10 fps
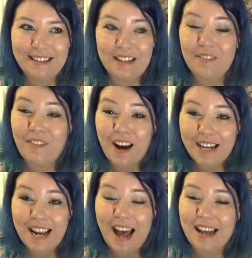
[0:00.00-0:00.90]
to
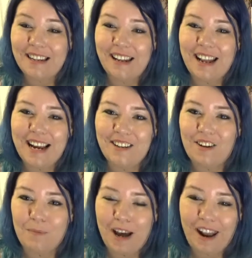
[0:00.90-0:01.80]
find out later
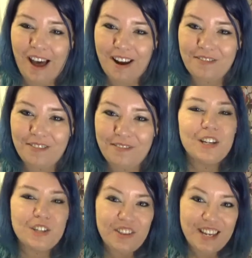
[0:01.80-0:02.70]
in my life.
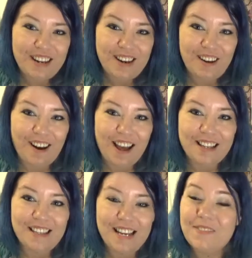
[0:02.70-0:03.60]
So there you go
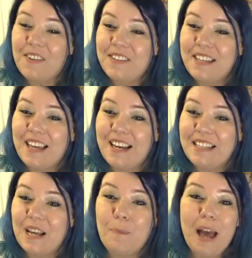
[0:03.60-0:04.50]
guys, that's 50
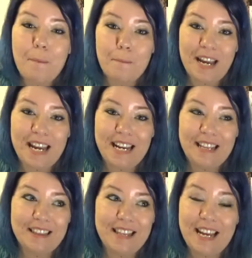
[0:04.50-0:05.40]
things about me
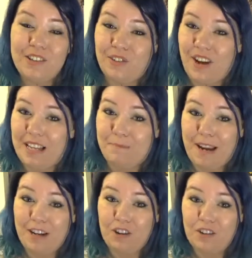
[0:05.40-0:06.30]
that you guys
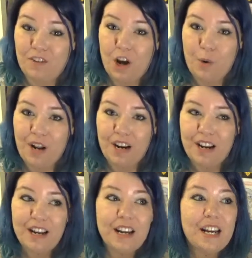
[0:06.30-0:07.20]
may not have known.
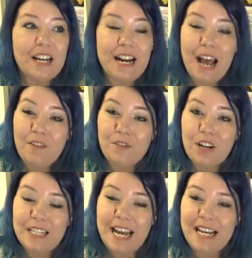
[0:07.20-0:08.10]
Now I've got
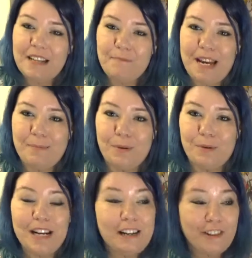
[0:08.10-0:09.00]
to tag some
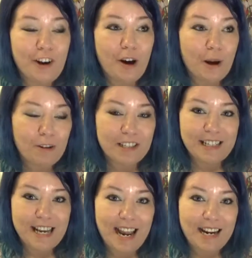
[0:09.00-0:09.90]
people. Even though I
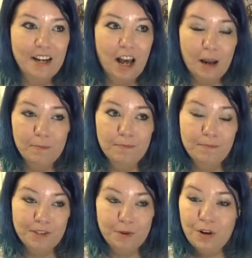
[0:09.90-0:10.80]
wasn't tagged, I'm
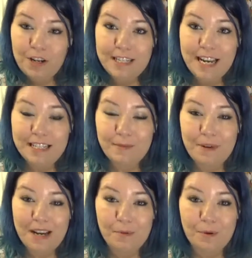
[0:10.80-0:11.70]
still going to tag some
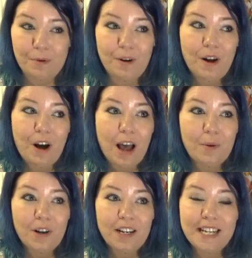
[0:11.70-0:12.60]
people.
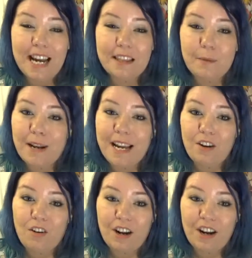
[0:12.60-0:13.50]
I'm going to tag the Black
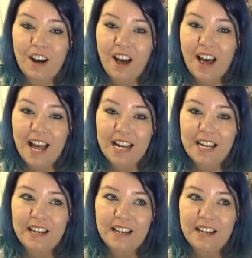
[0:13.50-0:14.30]
Critic guy,